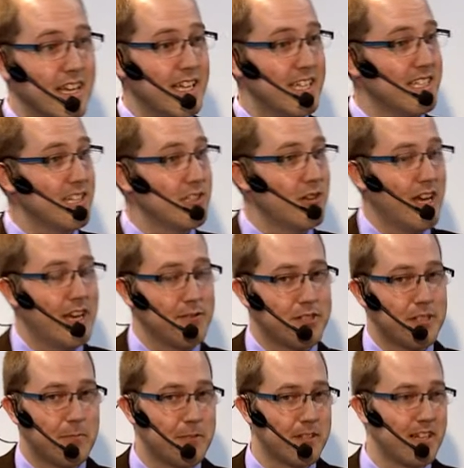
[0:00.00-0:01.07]
and then you have
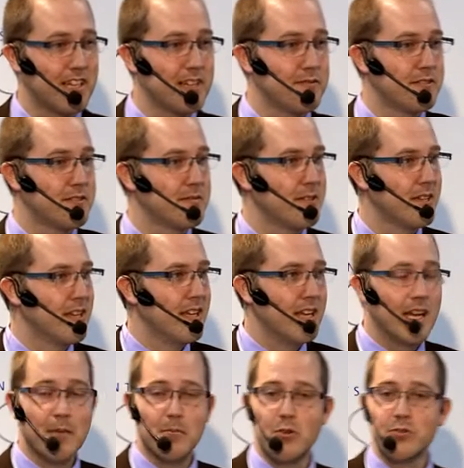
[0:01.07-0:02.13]
something left.
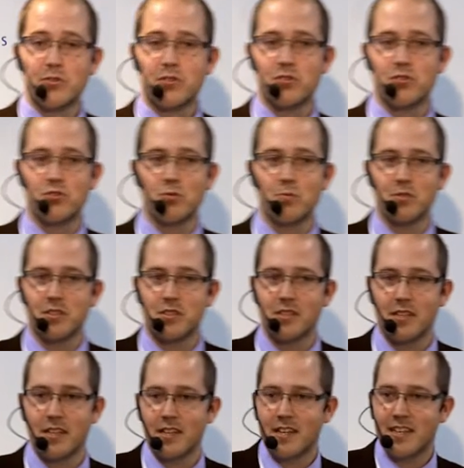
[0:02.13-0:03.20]
And most consumers,
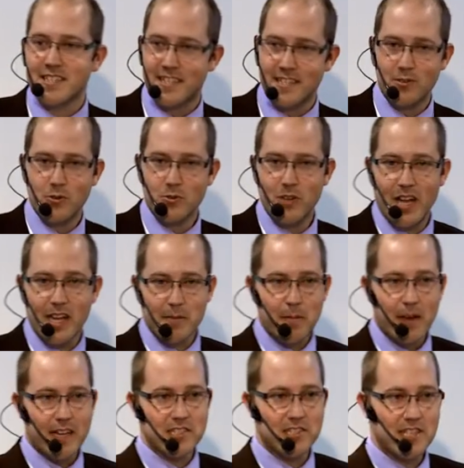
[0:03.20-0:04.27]
they don't like
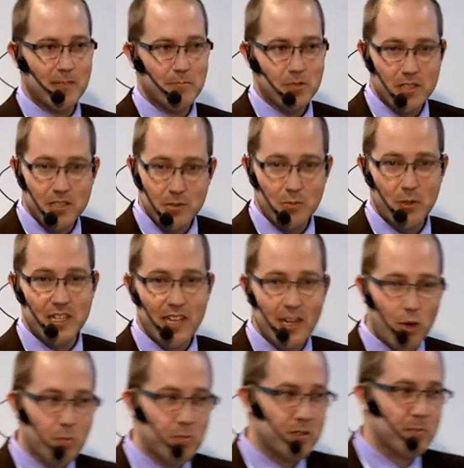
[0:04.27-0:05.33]
packaging because when they
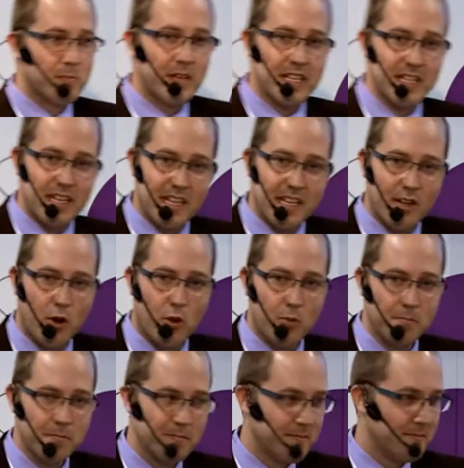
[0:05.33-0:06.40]
open the bin at
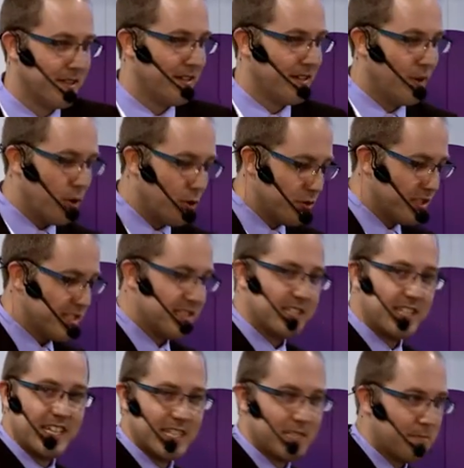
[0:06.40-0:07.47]
home, all they
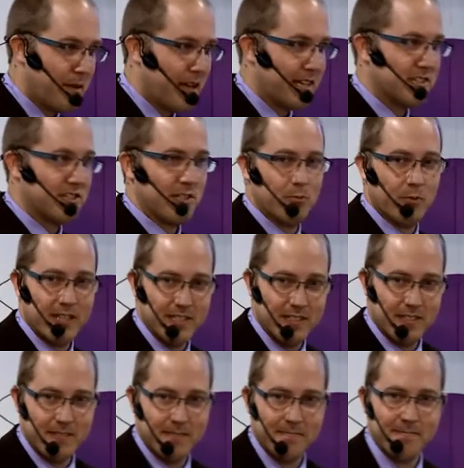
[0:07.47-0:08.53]
see is packaging
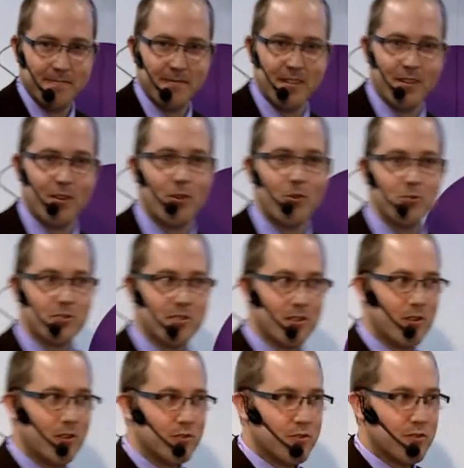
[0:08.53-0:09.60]
waste. Loads and
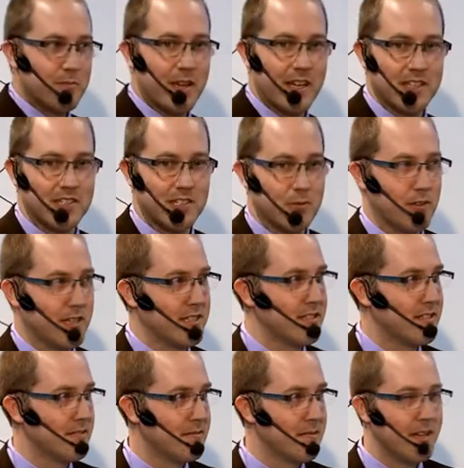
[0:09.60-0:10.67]
loads of packaging
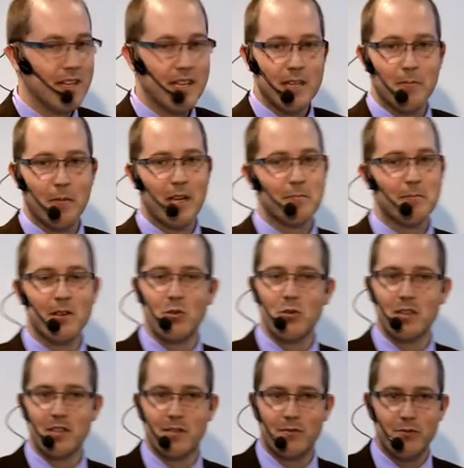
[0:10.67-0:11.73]
waste. It might be
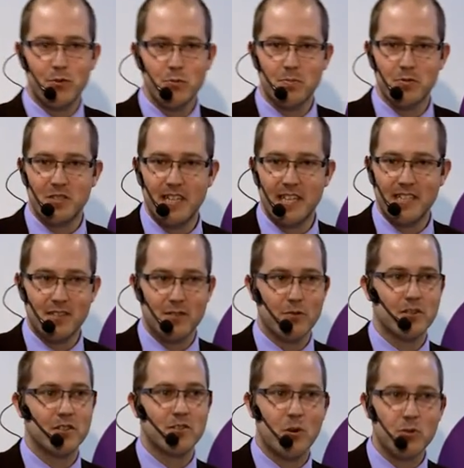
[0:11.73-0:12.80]
only a few % of
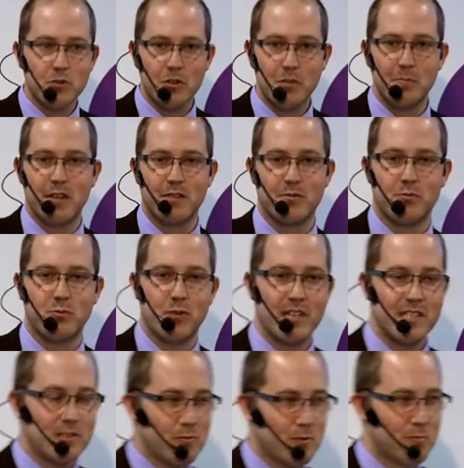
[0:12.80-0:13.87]
the total amount of
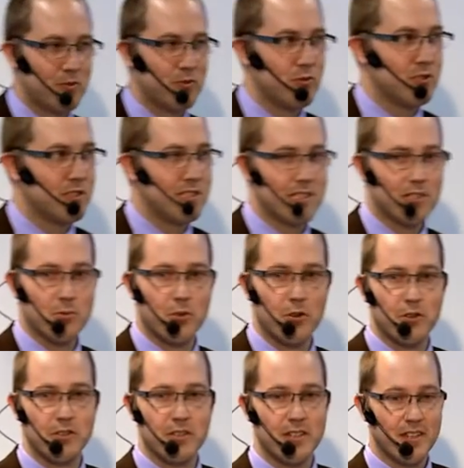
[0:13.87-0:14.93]
waste we produce in this
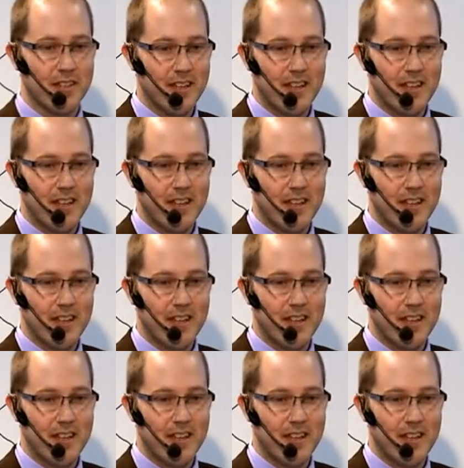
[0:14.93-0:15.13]
world,